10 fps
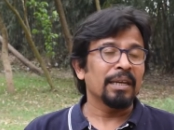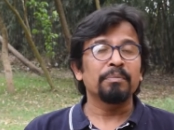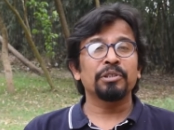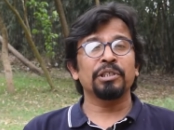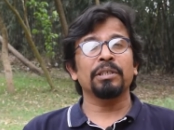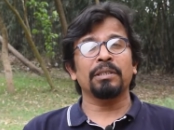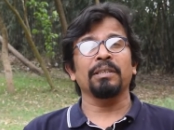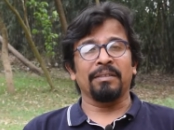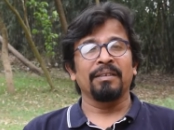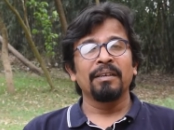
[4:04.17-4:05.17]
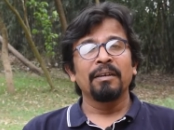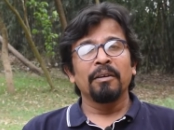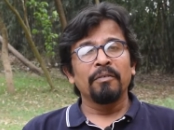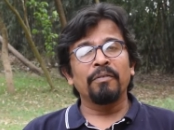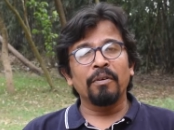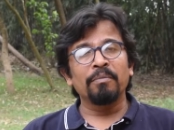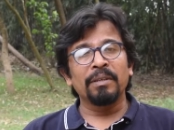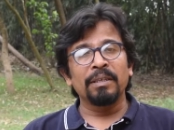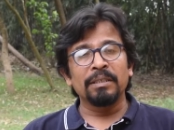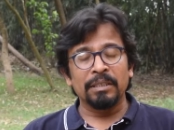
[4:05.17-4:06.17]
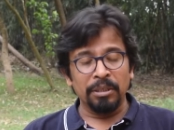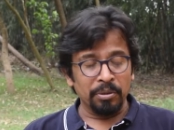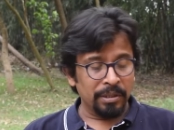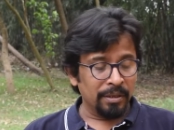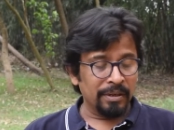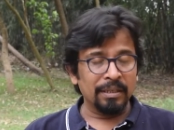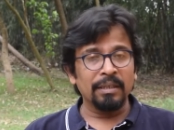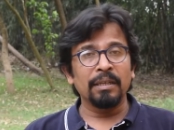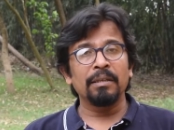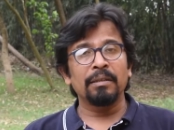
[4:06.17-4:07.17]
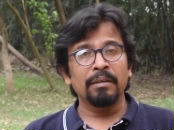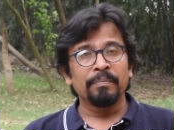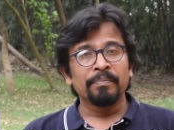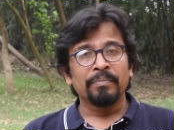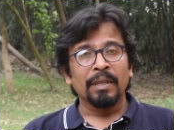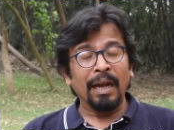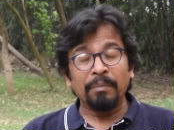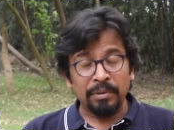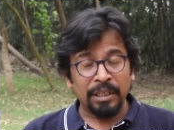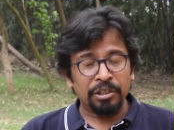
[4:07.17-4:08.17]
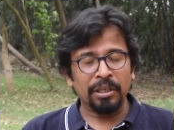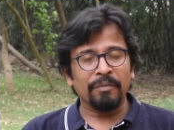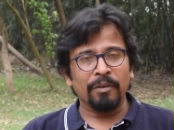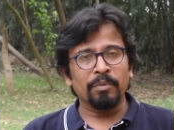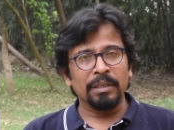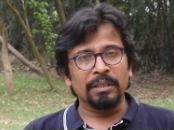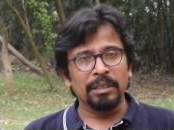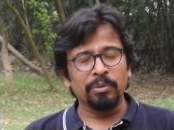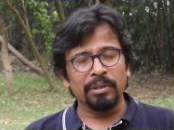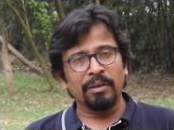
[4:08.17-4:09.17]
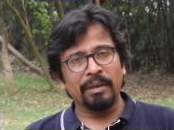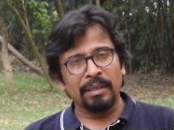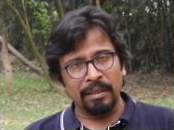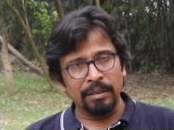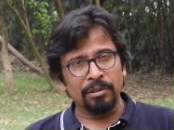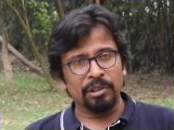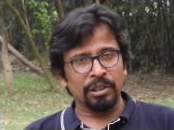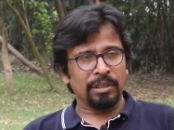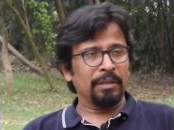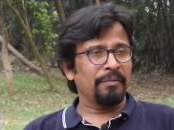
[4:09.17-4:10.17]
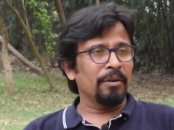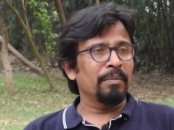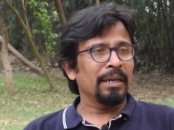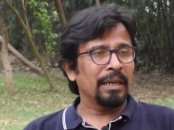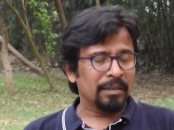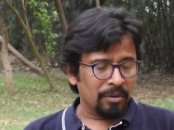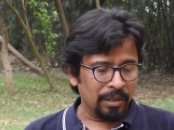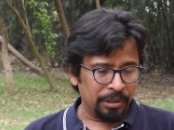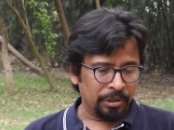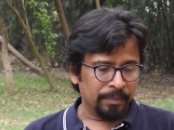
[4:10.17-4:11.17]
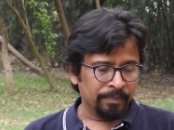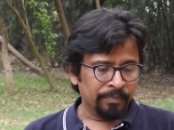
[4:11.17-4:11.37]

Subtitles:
I am Shikshit from the institution rather than, I am Dikshit from the institution rather than Shikshit from an art college.